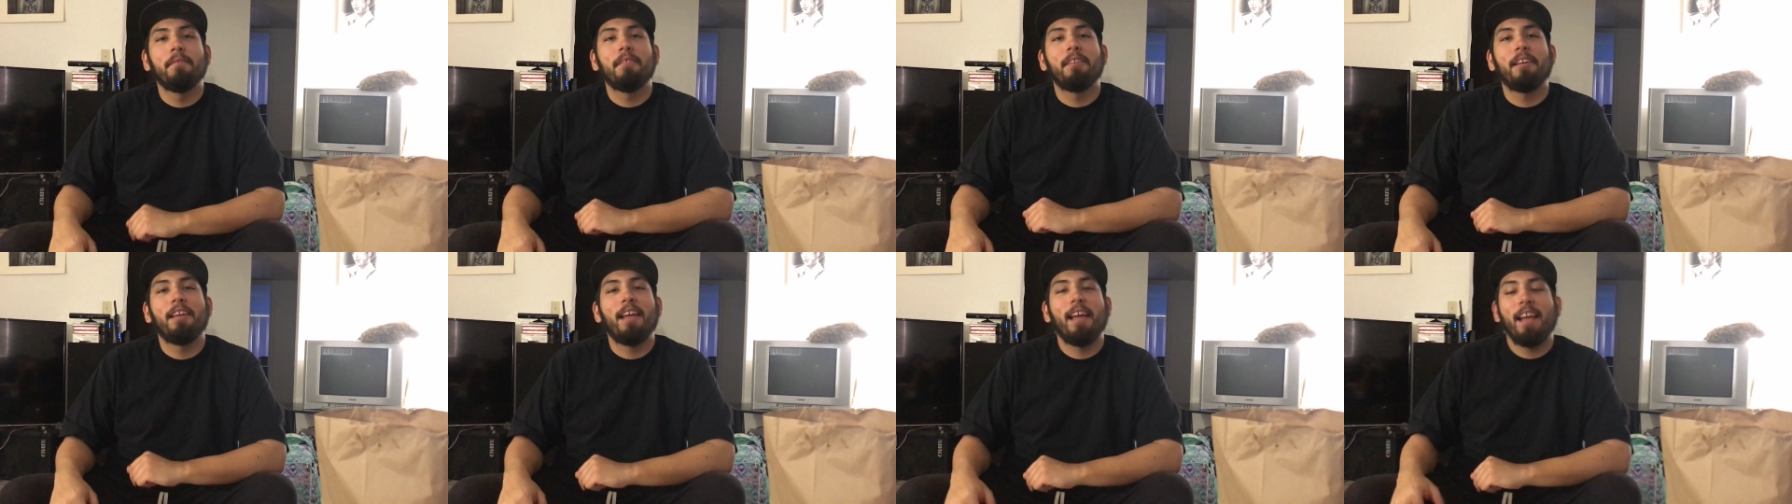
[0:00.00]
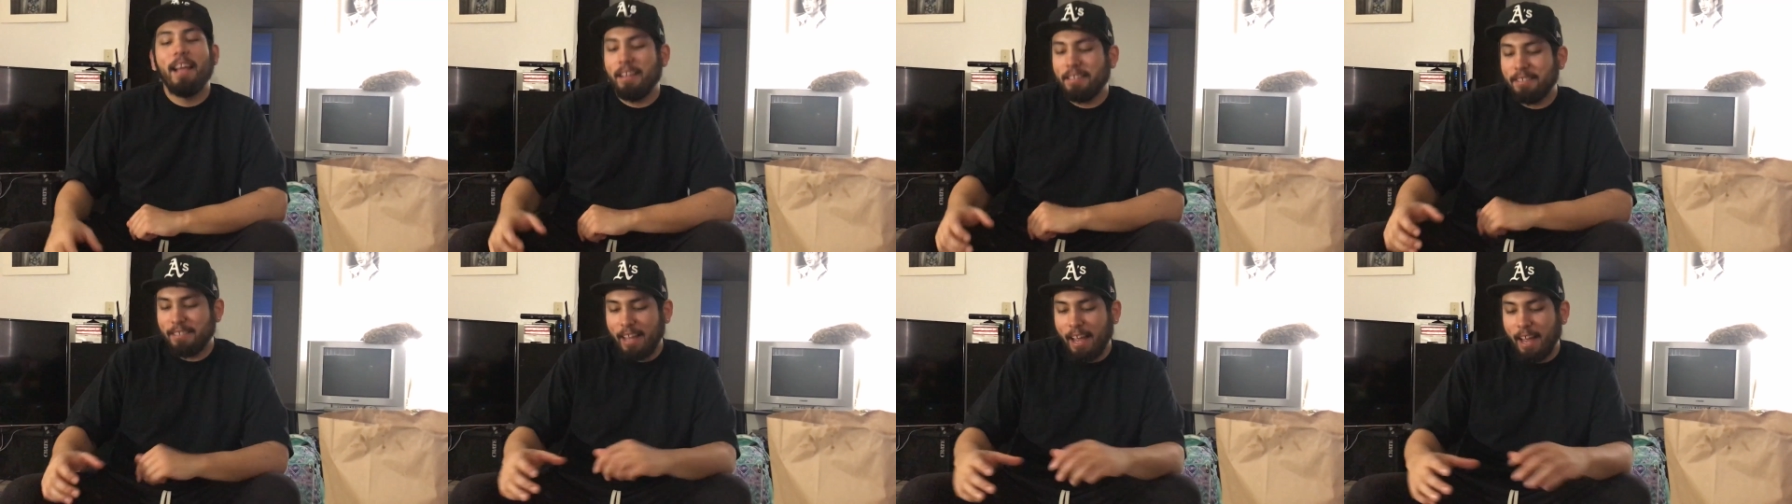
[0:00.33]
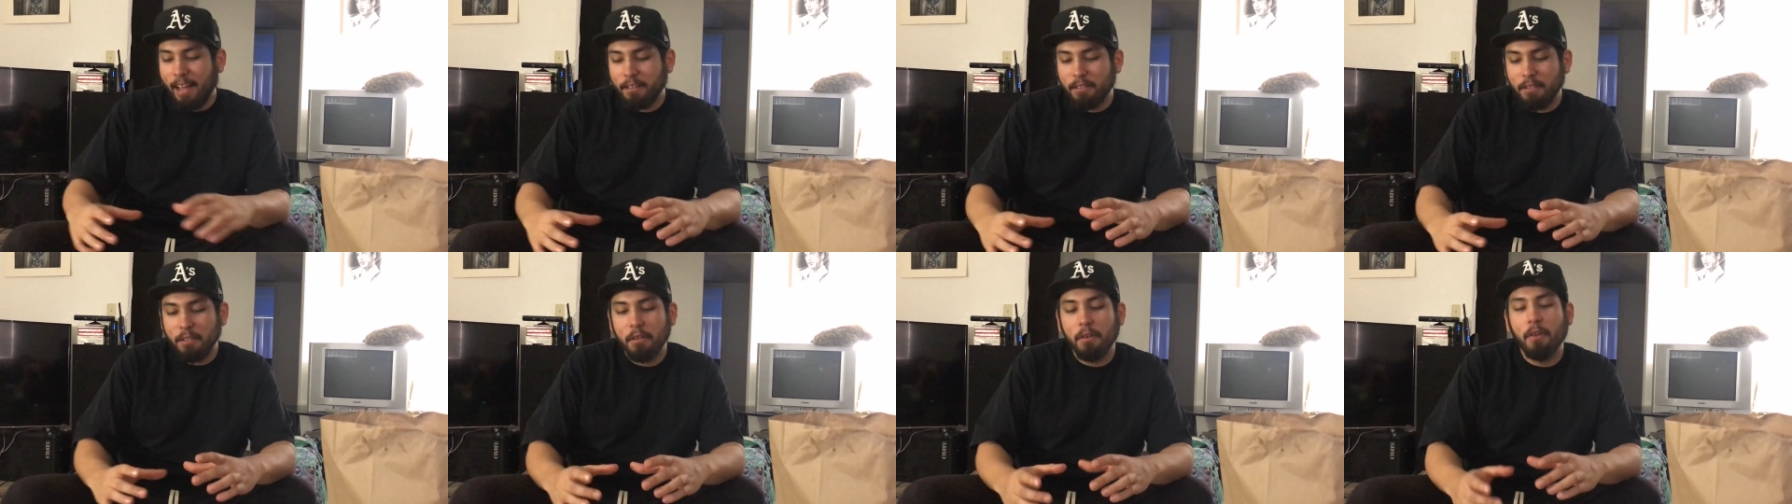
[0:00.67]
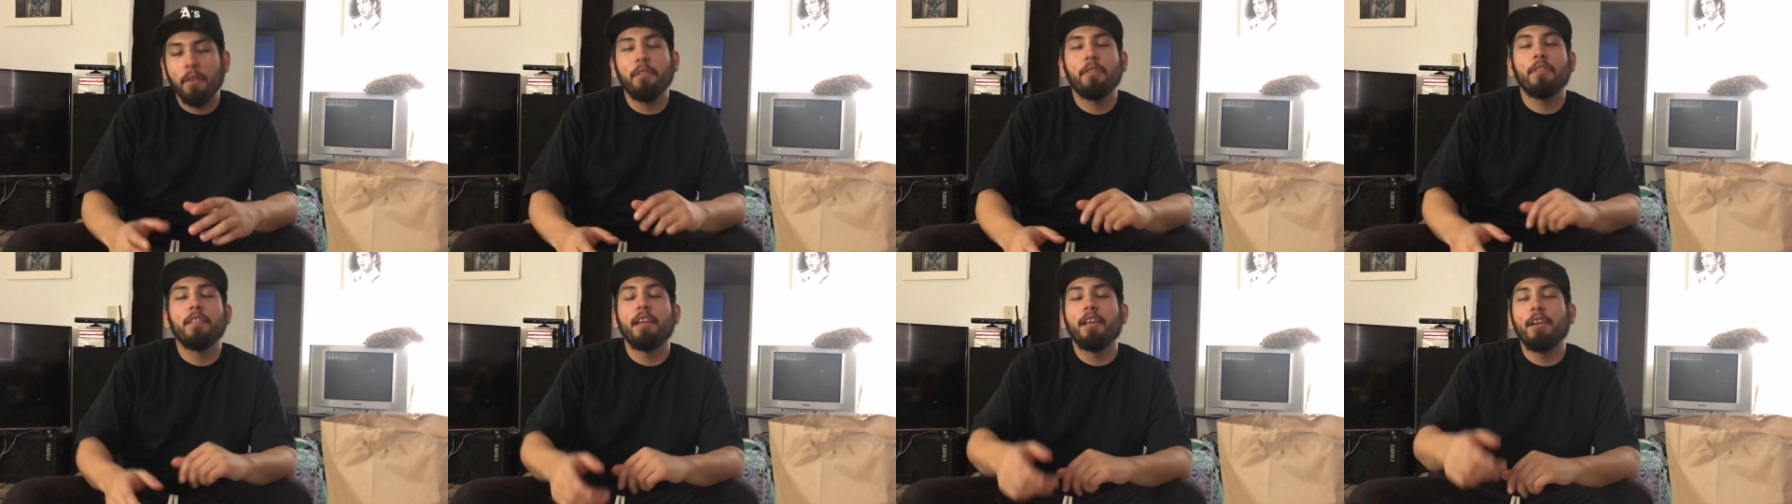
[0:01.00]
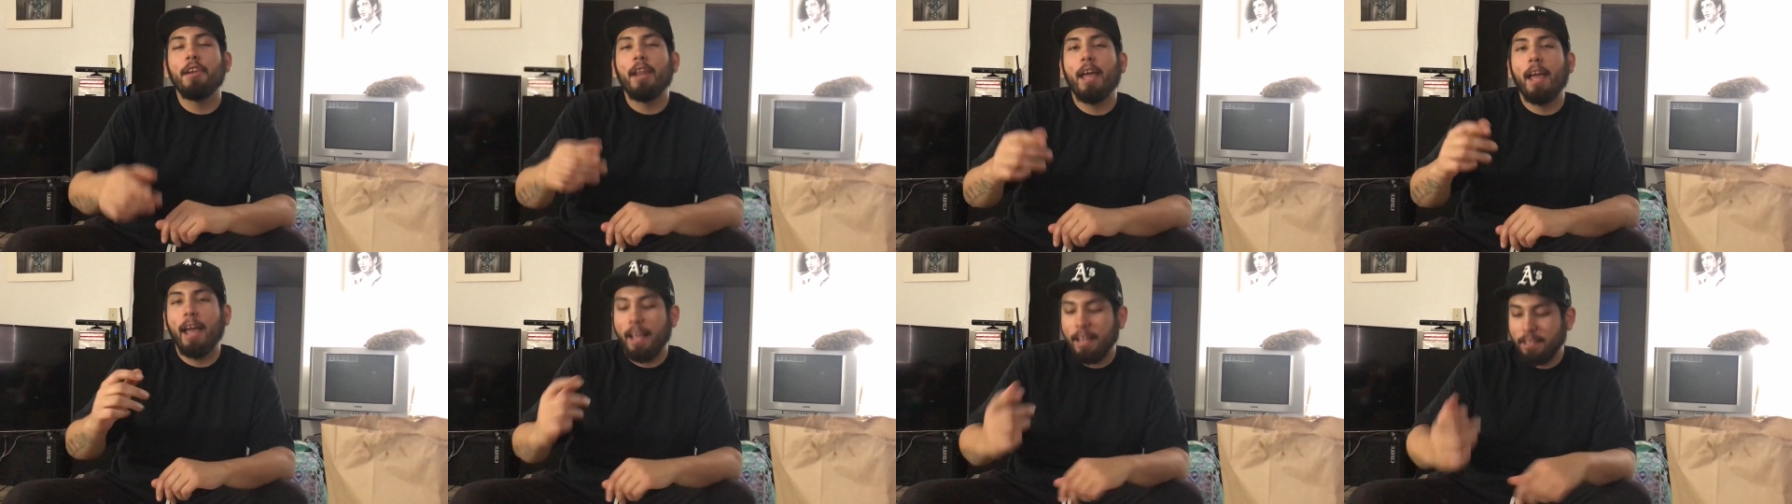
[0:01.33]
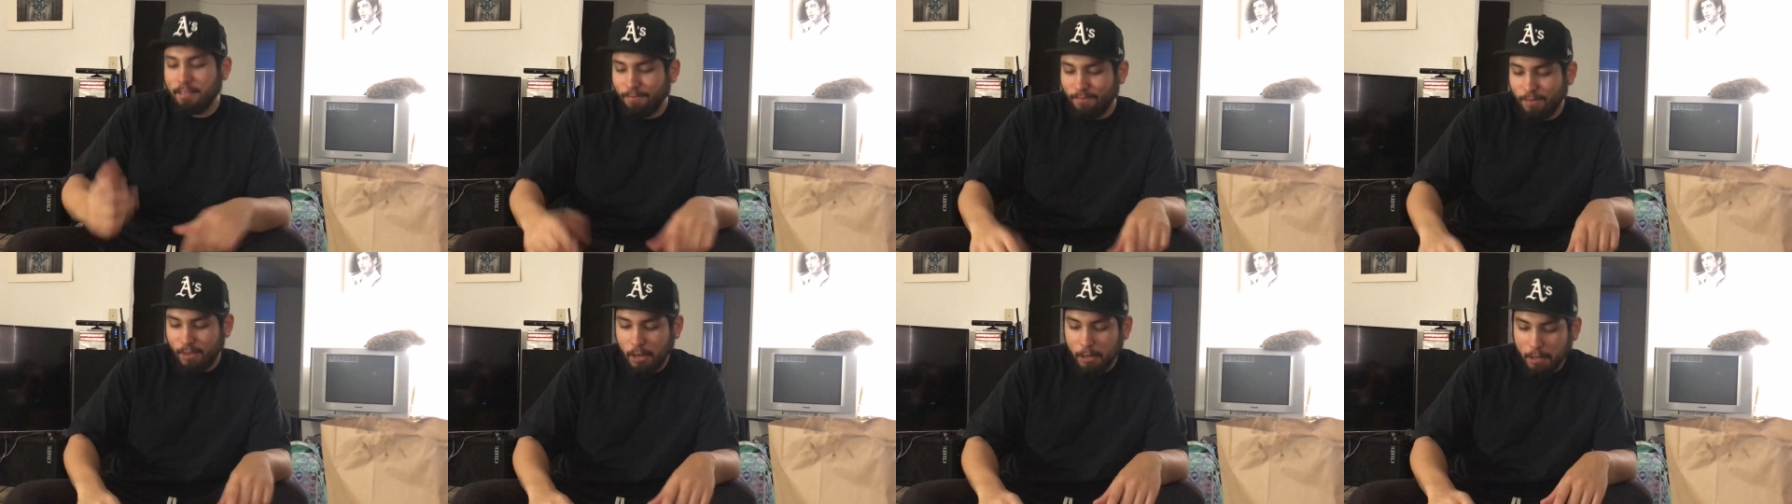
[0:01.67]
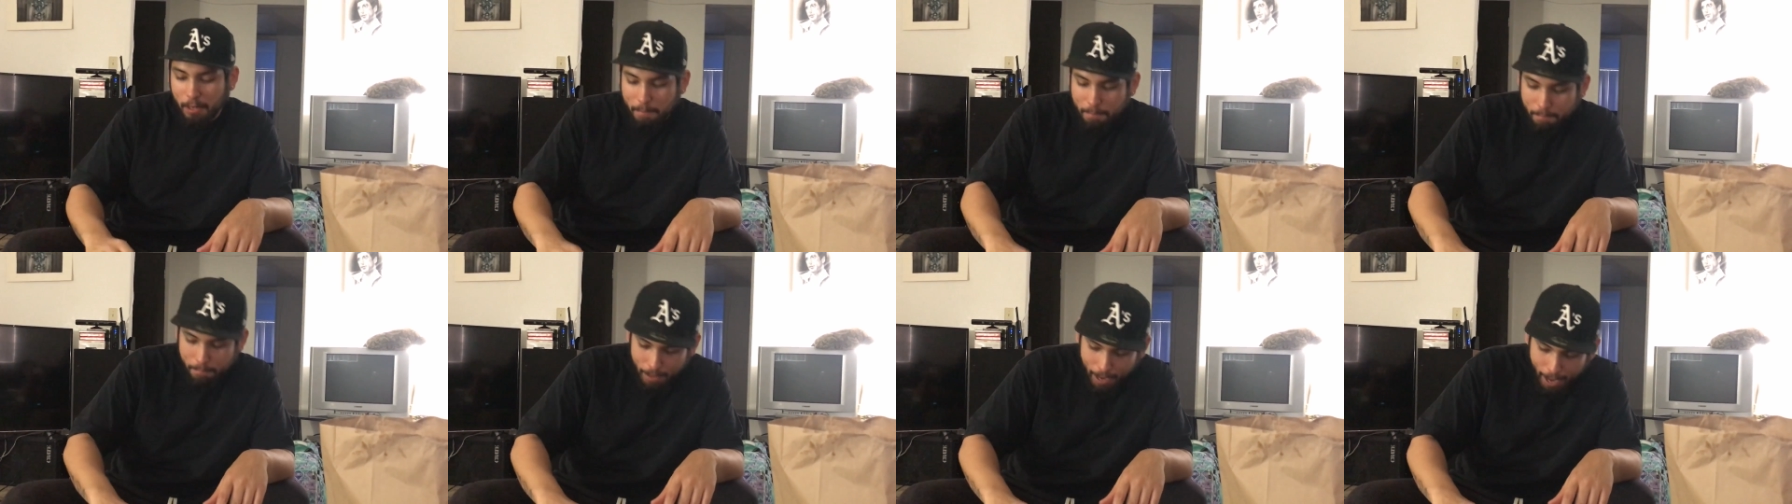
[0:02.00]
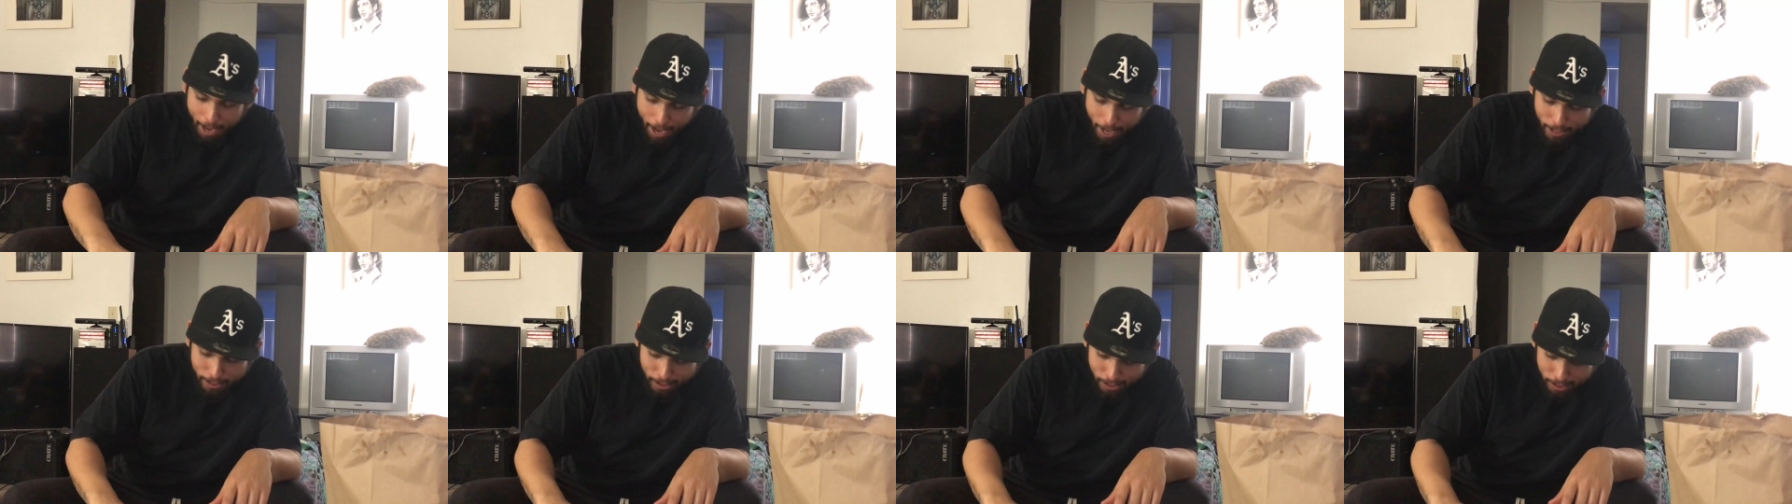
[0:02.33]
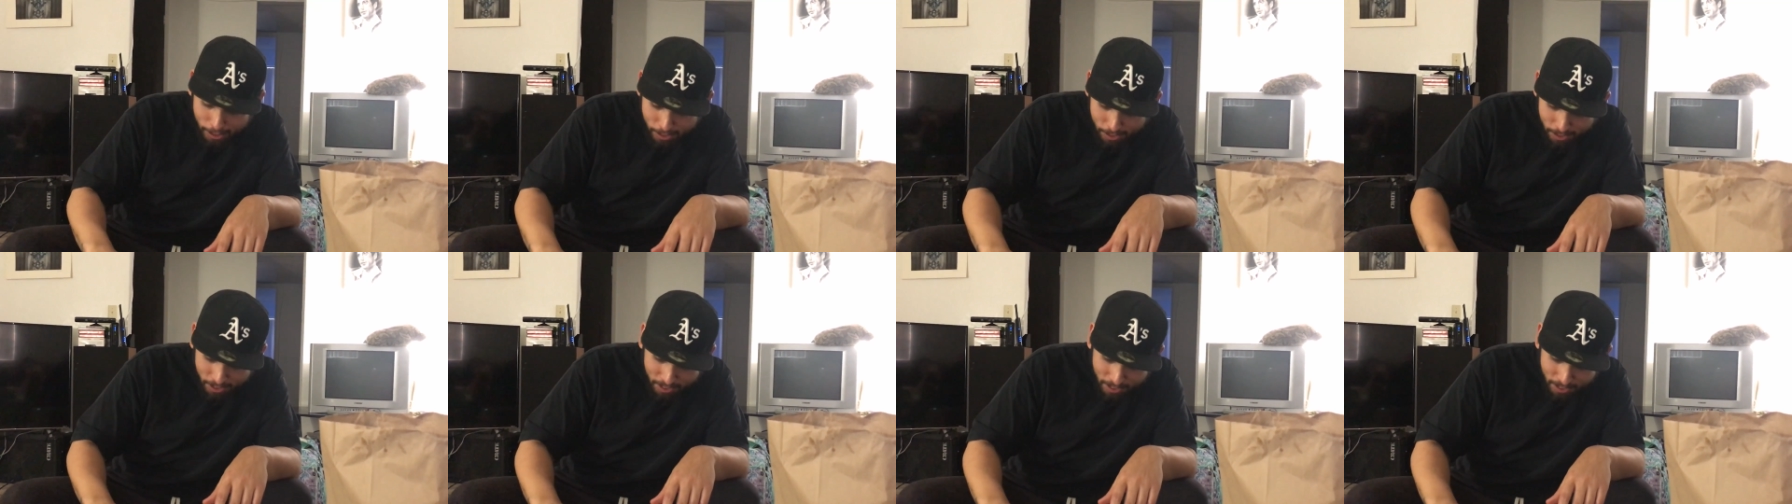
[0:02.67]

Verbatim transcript: It has that little thin ass fucking patty.